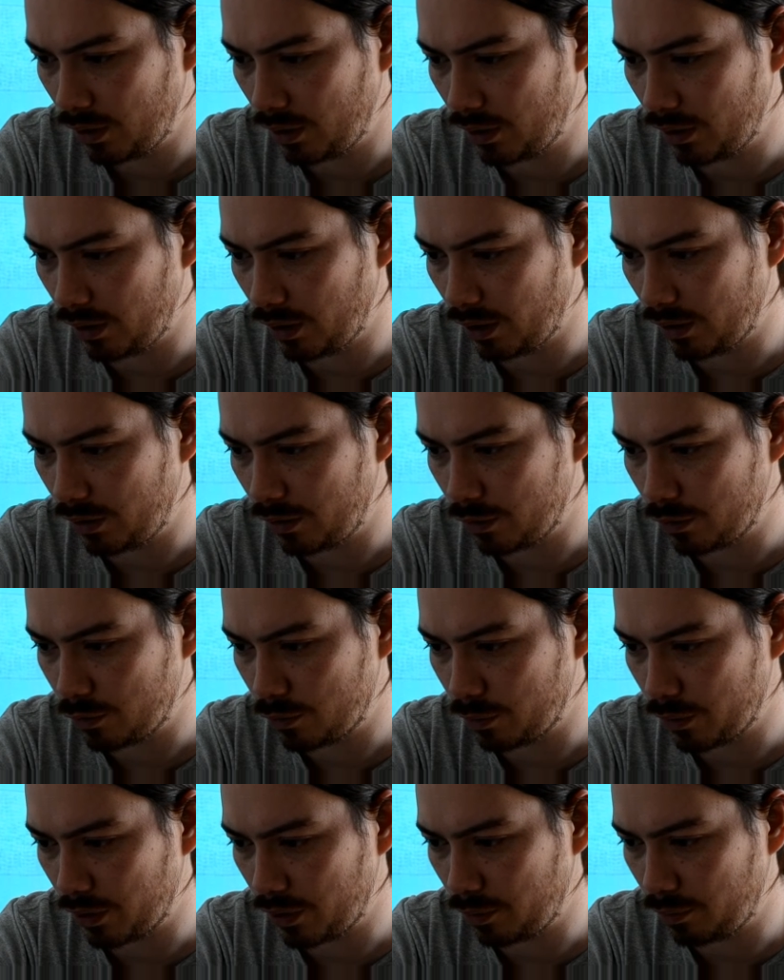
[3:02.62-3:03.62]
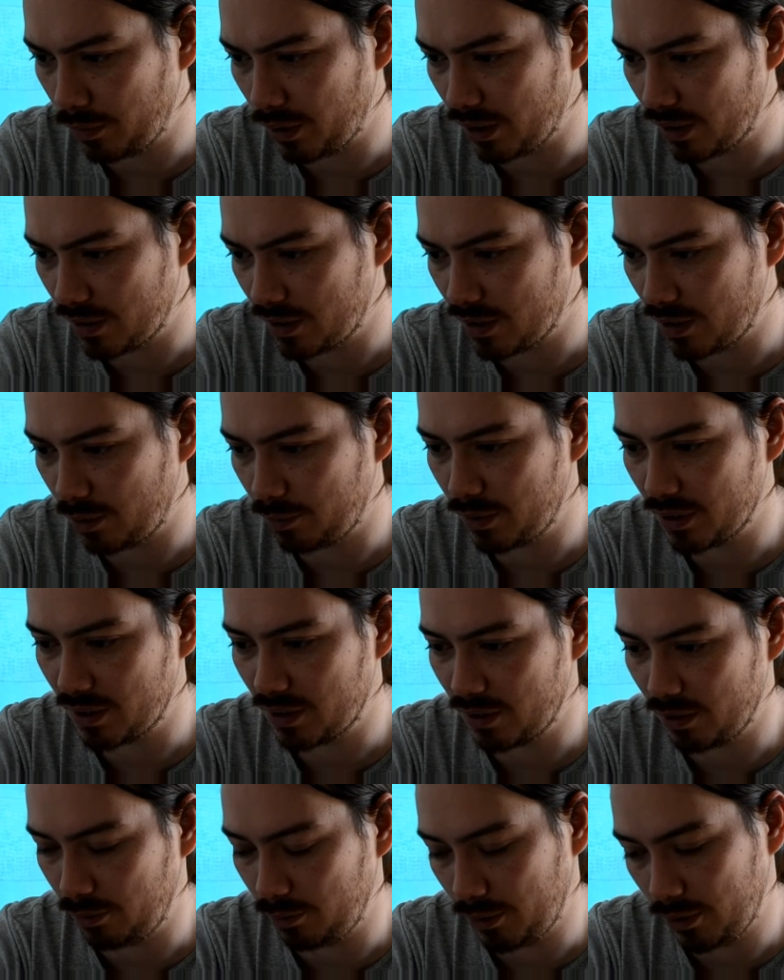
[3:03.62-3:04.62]
And that is when I met
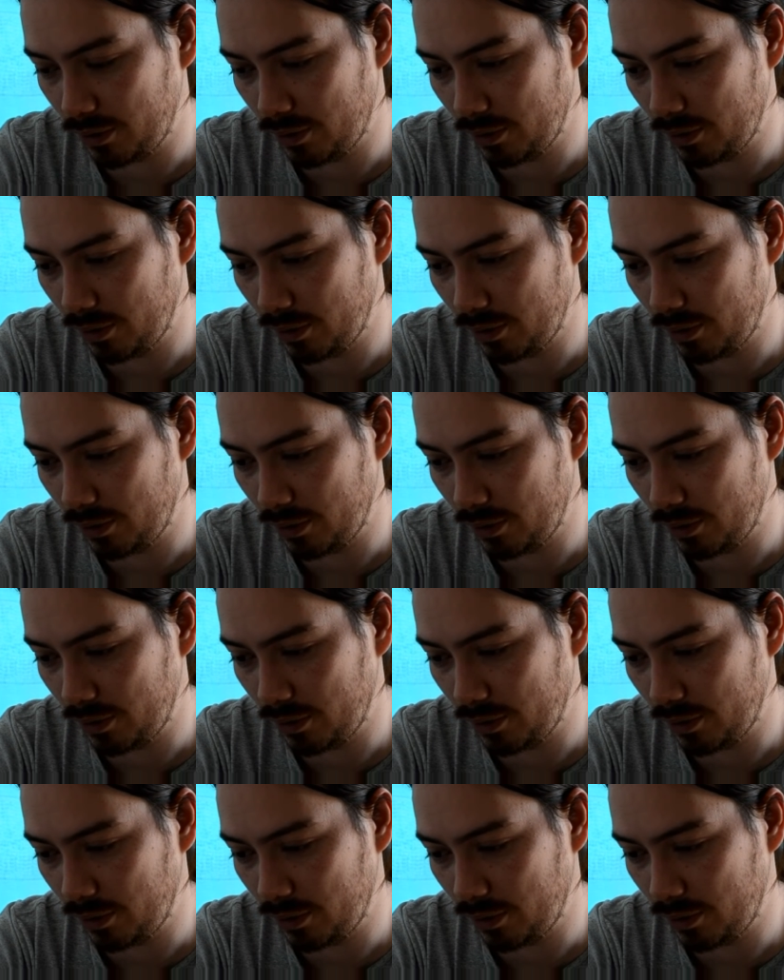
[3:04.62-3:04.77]
Saiba-san.